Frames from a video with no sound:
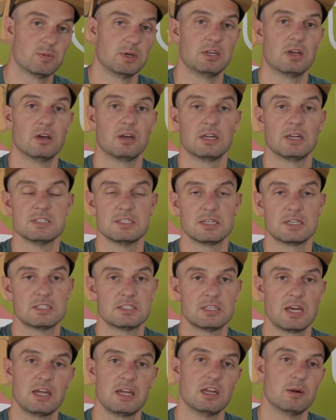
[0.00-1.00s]
my dog gets
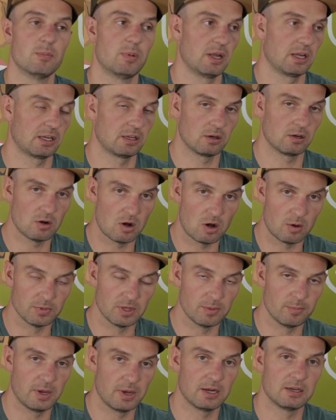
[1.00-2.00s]
excited, but I can calm
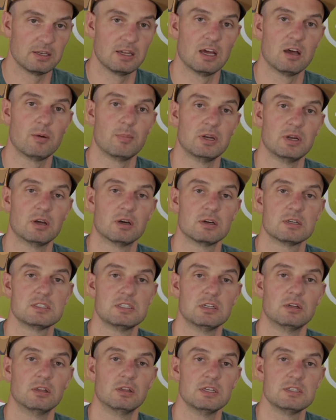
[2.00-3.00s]
them back down, my dog
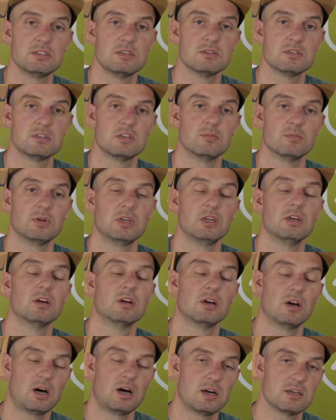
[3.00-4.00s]
still listens to me,
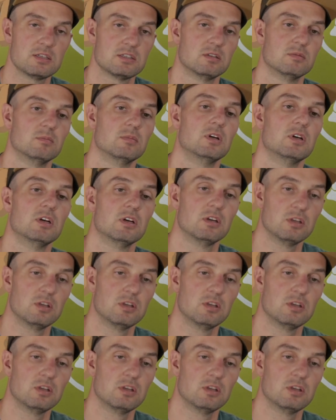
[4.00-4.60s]
awesome.